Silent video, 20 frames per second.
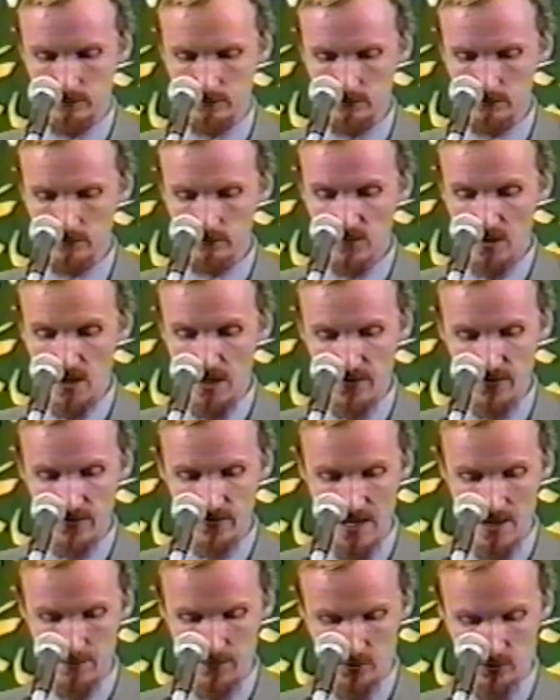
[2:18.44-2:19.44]
And this
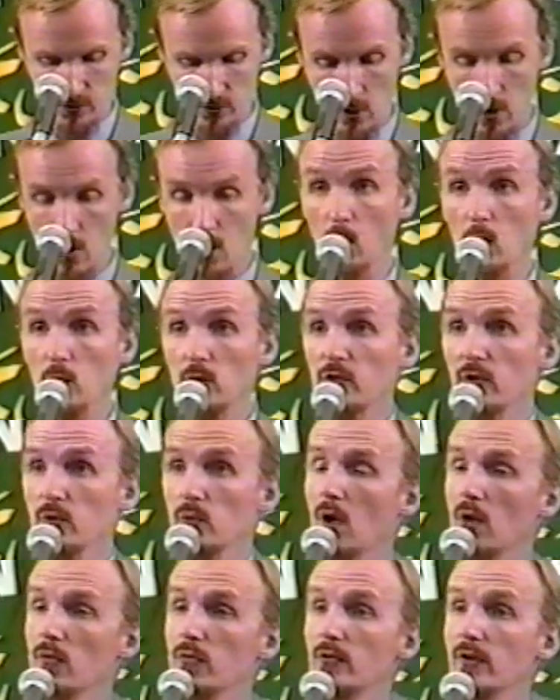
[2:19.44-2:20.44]
happens all too
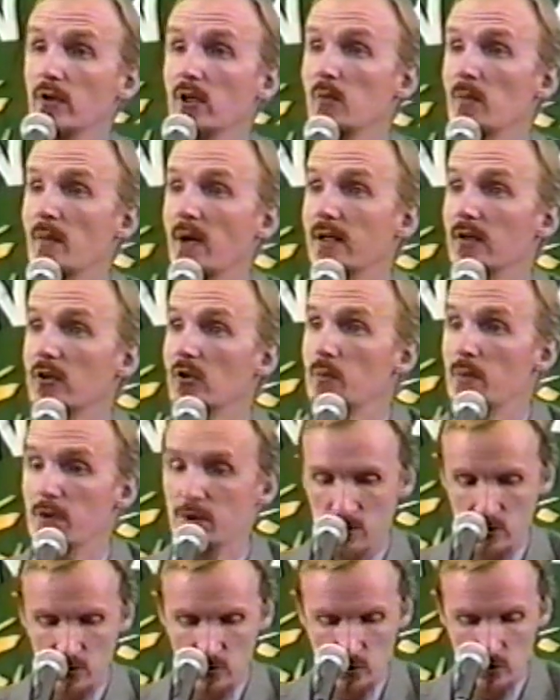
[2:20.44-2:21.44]
often in my
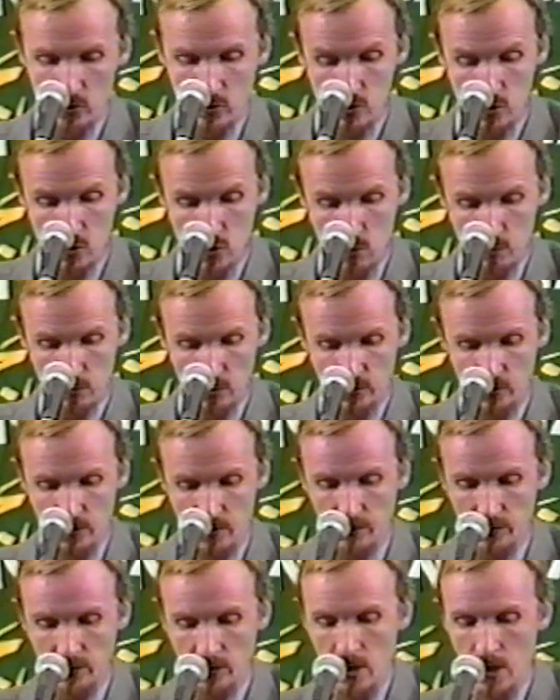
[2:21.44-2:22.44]
experience to new
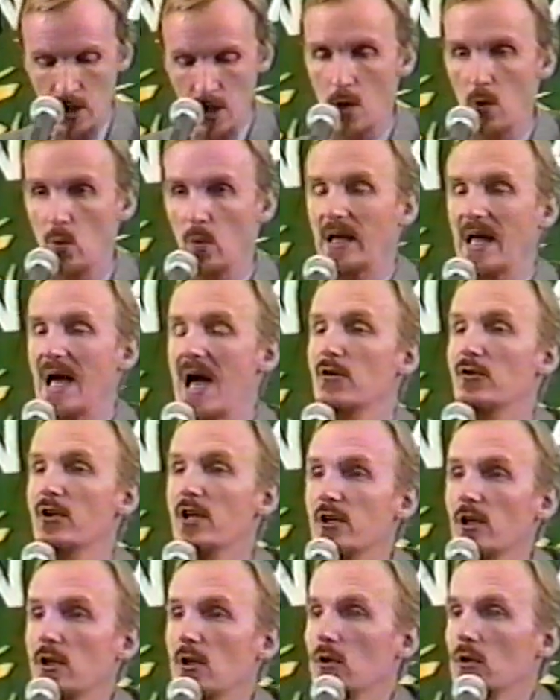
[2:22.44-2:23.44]
Muslims who are carried
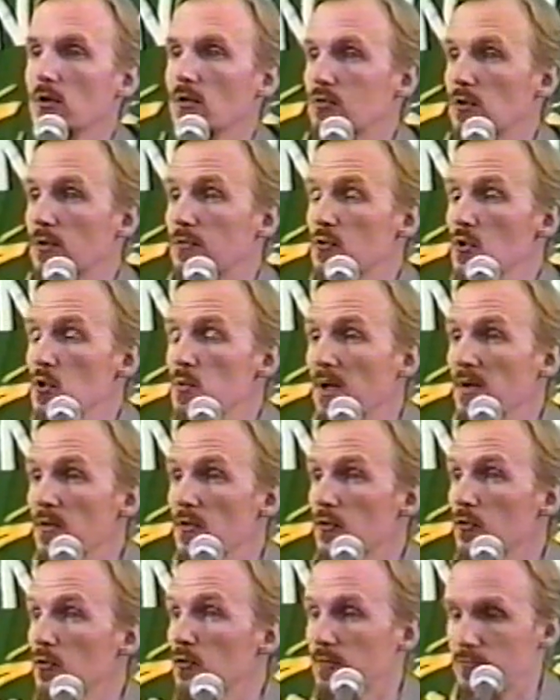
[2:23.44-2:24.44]
along for a few
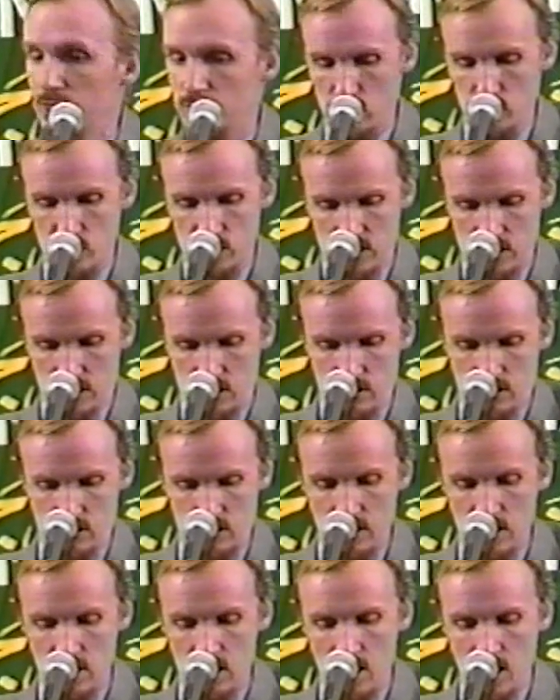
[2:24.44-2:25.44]
months or a few years
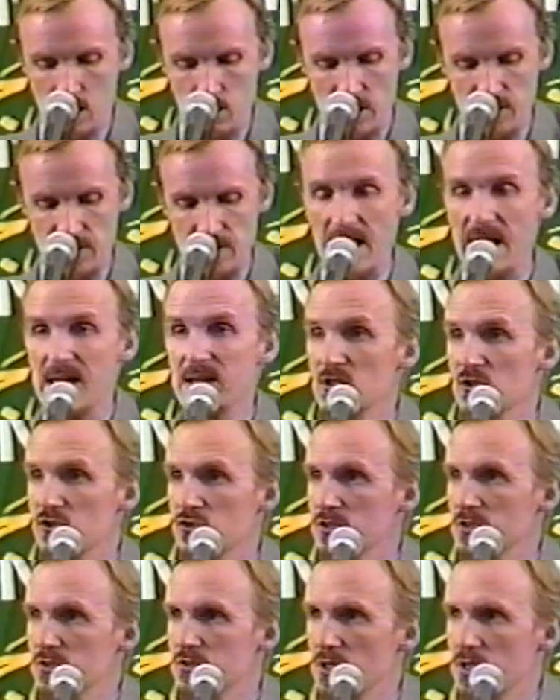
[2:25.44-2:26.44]
by the
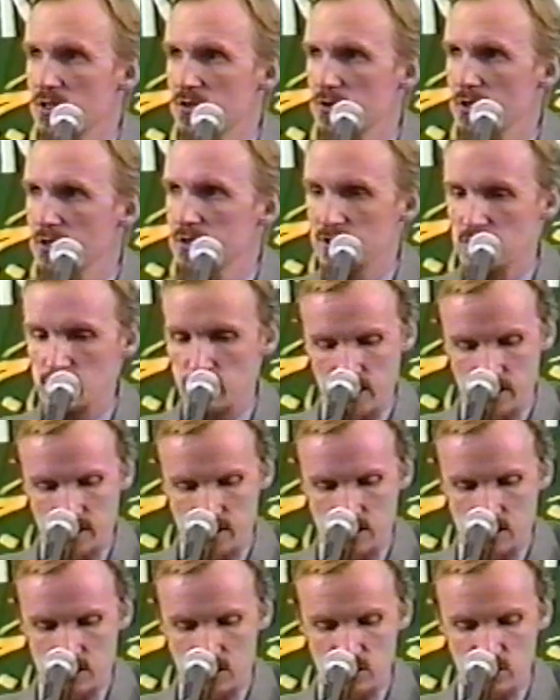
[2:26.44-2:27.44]
energy generated by their
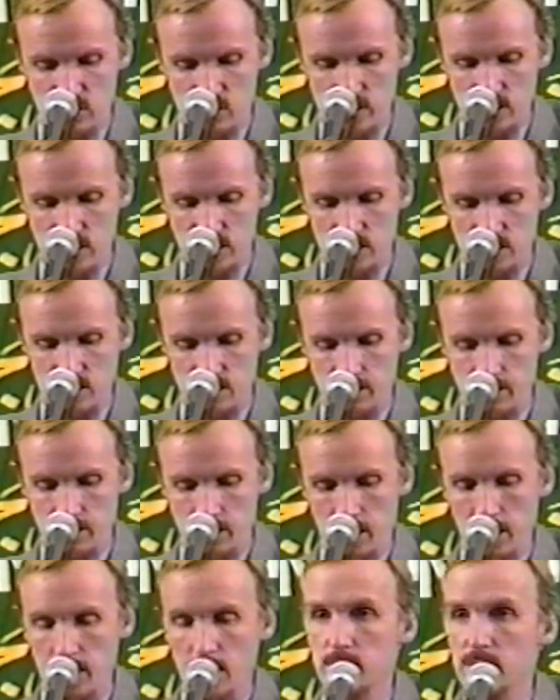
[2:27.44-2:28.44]
conversion,
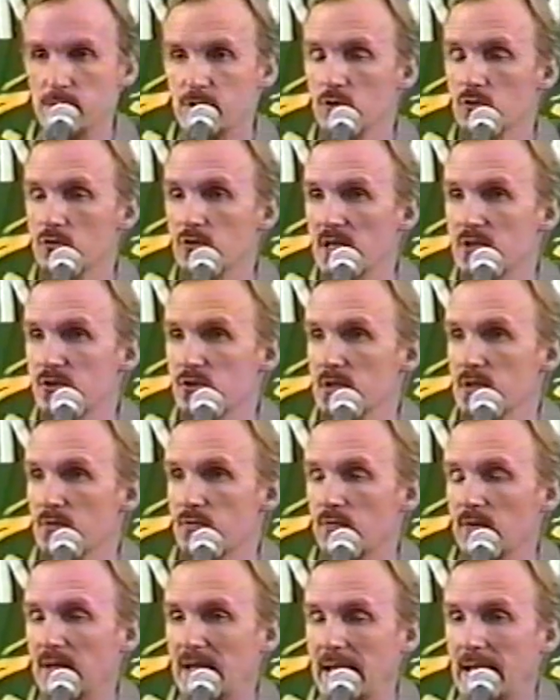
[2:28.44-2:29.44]
but who gradually
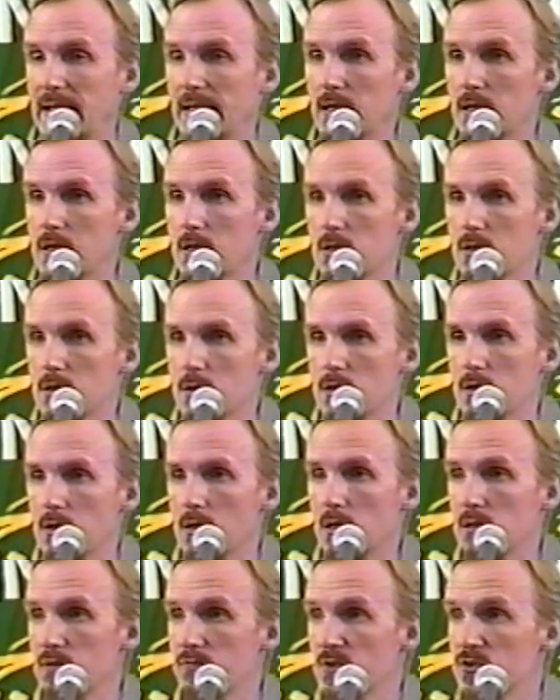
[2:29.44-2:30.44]
flag
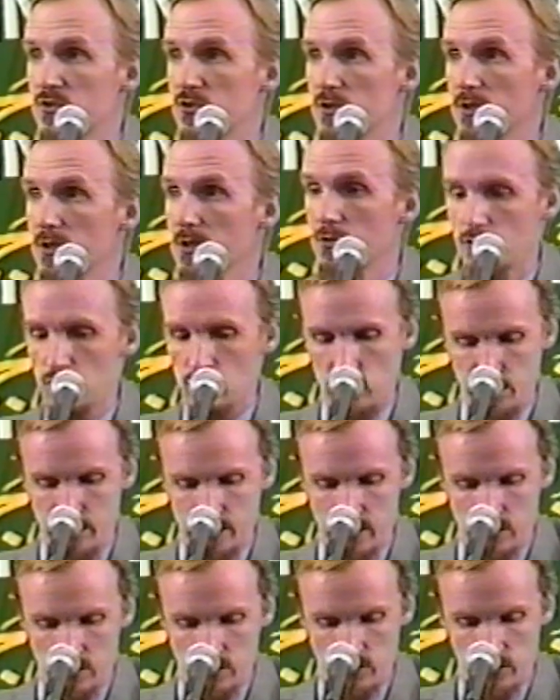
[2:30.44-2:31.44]
and eventually drop
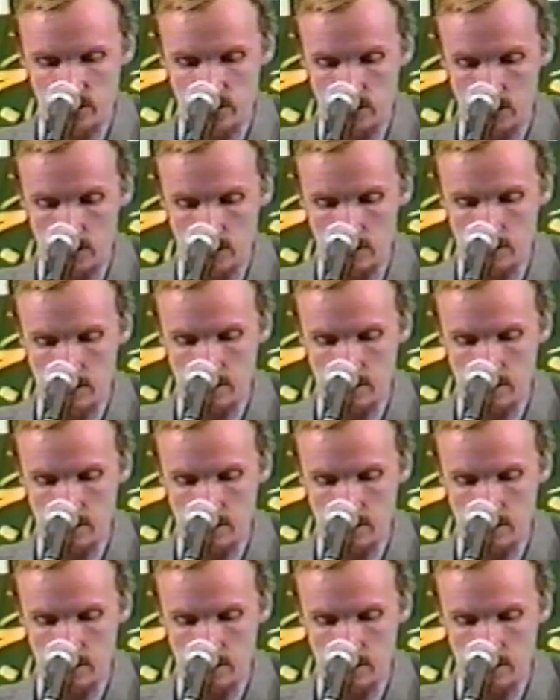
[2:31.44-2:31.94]
out of sight.